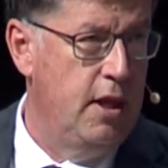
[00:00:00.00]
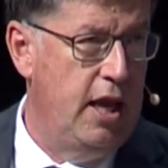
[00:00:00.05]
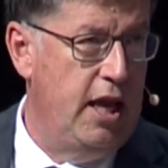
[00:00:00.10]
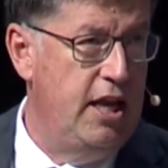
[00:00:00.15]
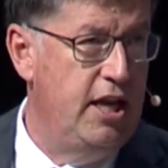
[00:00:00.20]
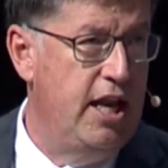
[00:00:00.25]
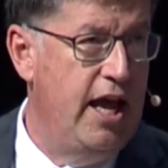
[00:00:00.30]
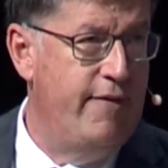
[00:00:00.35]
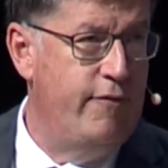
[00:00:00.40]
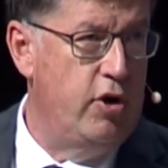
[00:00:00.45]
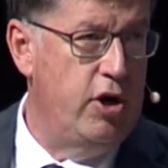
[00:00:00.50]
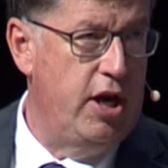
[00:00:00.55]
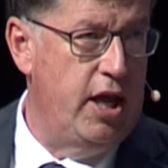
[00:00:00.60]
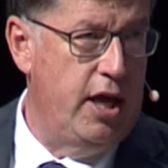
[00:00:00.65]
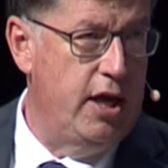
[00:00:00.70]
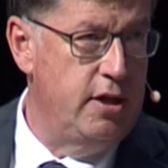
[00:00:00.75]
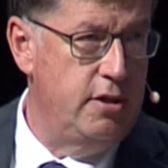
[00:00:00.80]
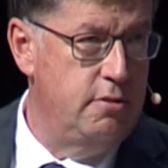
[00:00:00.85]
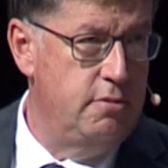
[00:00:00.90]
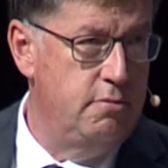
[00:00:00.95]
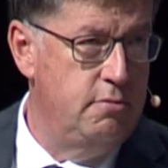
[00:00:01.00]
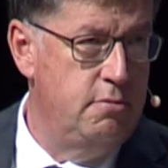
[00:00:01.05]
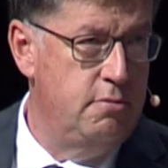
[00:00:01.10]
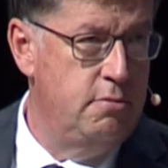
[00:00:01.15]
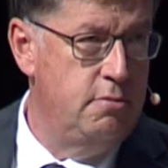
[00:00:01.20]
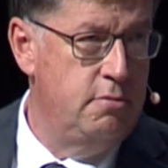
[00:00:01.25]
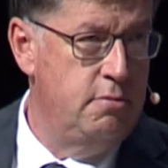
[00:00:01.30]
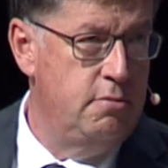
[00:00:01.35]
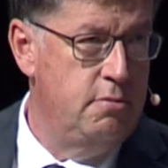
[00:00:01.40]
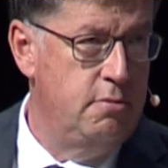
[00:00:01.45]
He never did.
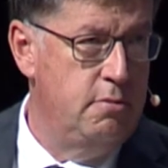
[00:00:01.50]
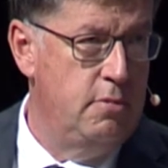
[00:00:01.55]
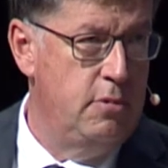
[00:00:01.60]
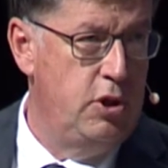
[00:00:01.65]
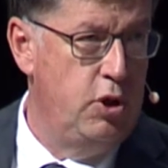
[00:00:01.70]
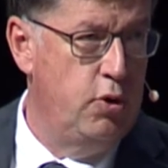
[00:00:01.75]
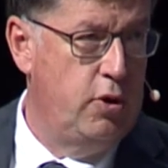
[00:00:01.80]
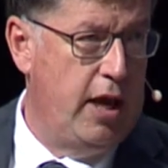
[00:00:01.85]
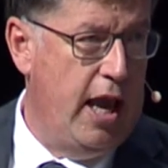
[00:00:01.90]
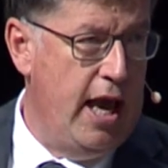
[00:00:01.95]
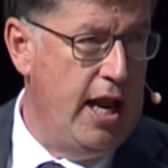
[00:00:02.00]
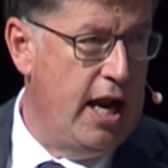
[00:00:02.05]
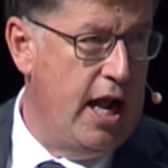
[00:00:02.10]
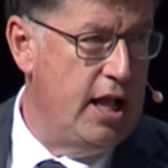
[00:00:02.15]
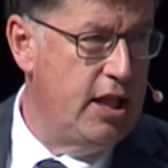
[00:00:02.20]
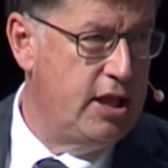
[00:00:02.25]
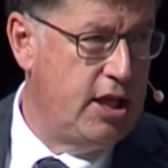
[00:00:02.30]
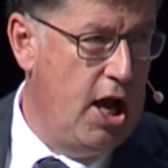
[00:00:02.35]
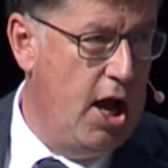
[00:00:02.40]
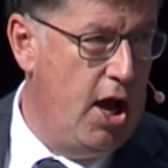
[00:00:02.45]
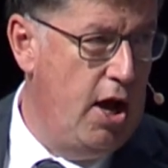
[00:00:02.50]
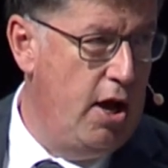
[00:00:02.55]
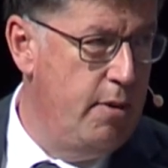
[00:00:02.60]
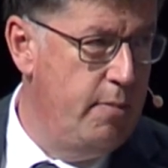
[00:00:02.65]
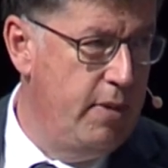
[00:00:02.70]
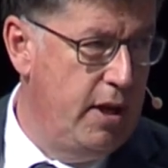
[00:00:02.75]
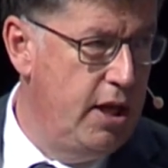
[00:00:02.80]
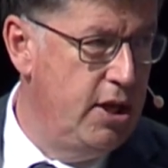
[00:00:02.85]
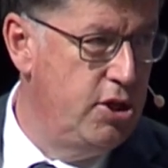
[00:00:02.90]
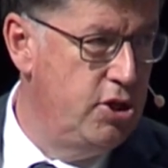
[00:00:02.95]
You cannot
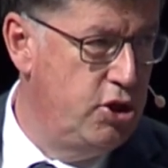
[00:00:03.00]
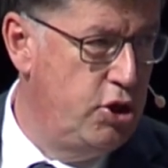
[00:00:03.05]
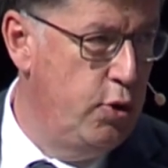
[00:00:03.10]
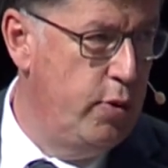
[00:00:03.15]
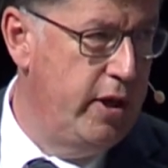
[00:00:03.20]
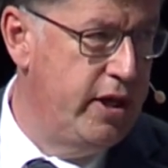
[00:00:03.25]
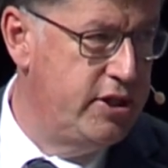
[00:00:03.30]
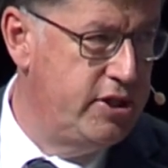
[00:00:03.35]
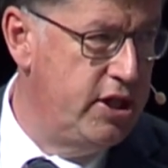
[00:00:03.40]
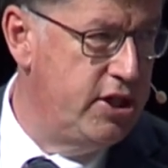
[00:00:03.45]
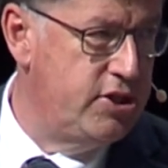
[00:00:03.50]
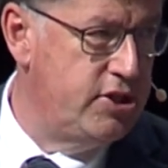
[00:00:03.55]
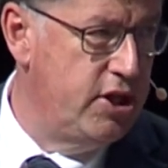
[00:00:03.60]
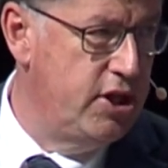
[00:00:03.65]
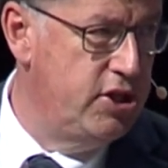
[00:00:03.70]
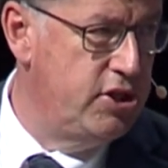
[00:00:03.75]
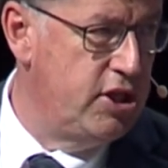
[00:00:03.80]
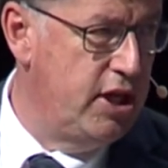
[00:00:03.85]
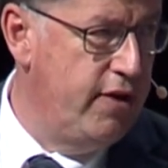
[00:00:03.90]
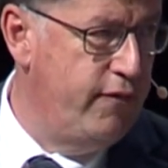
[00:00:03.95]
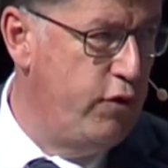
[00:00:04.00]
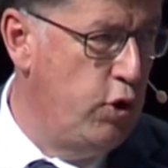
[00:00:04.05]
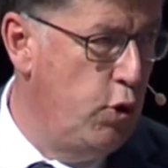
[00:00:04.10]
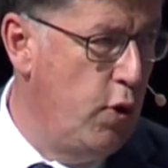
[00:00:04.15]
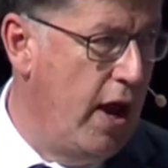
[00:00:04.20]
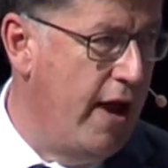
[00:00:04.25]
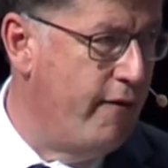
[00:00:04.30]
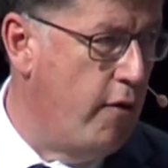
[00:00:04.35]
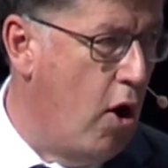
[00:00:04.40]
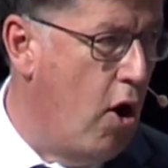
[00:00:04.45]
come into existence if
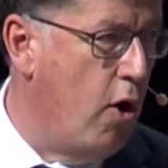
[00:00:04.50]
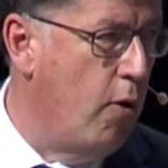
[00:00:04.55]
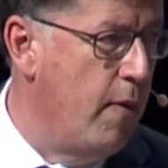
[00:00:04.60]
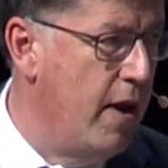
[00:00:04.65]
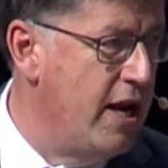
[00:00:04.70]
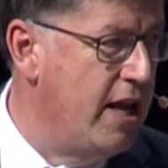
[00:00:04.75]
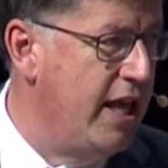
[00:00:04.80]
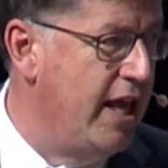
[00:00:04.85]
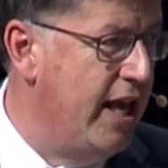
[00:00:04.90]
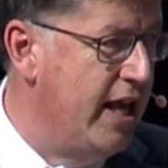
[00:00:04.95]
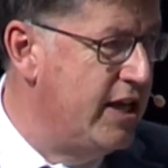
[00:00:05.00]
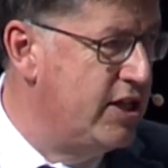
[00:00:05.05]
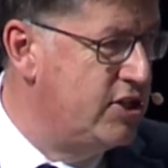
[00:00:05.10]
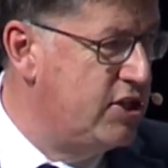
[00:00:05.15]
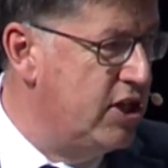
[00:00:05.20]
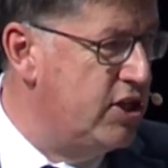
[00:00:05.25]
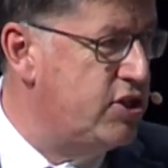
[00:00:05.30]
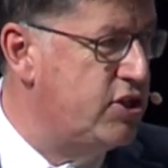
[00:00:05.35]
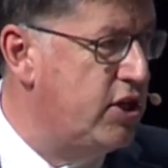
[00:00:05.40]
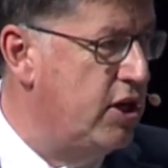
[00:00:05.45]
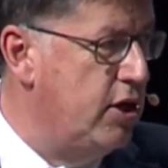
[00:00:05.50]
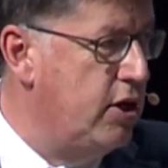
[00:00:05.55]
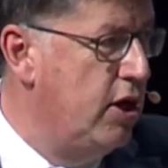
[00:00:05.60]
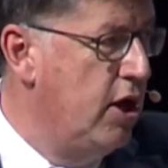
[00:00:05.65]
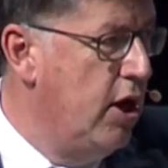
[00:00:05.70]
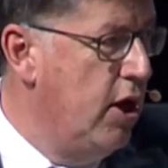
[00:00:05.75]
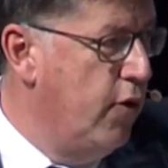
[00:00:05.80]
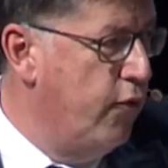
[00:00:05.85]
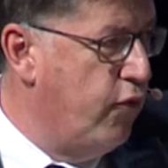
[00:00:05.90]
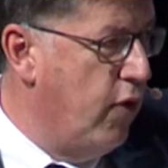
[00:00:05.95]
you have already existed
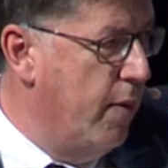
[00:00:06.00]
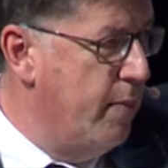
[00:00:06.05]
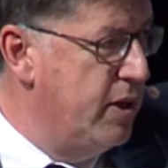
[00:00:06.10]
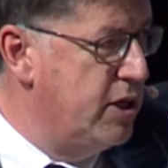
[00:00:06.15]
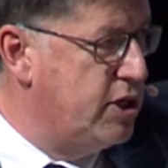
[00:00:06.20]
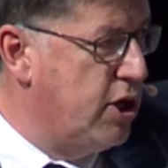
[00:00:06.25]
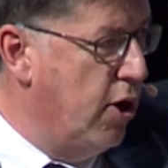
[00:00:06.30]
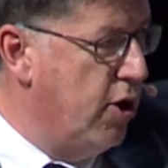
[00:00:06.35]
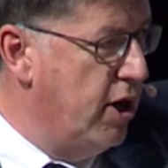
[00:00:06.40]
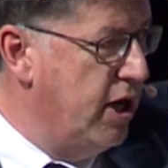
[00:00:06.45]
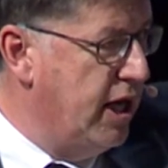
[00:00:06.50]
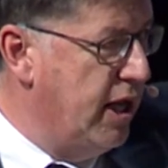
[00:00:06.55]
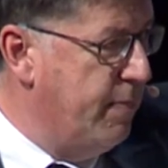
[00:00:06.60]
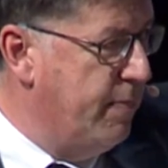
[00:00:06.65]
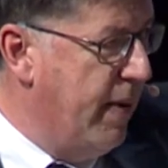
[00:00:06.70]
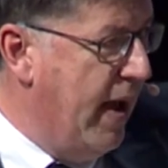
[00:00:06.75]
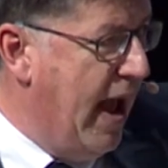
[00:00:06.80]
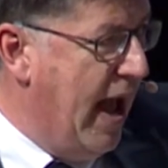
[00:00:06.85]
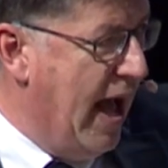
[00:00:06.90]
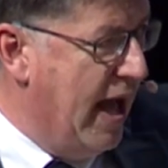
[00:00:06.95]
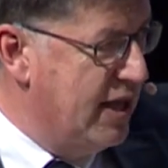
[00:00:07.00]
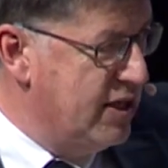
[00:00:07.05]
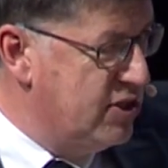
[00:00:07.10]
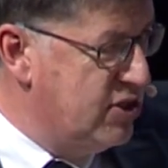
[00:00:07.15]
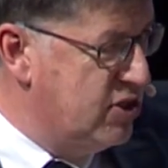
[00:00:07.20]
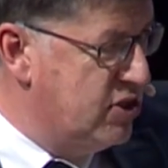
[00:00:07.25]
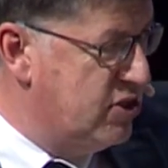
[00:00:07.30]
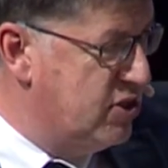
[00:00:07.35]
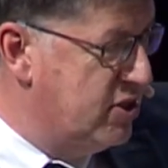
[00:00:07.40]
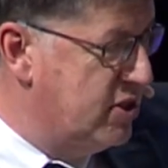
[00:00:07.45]
from eternity
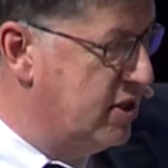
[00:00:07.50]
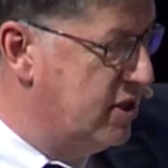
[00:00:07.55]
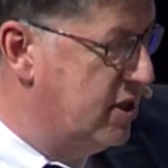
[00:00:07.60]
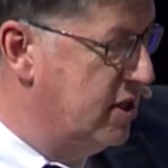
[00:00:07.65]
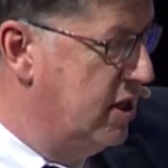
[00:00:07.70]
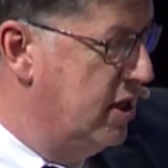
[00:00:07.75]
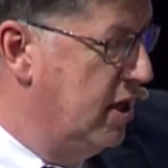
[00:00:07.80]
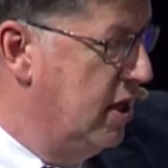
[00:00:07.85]
past.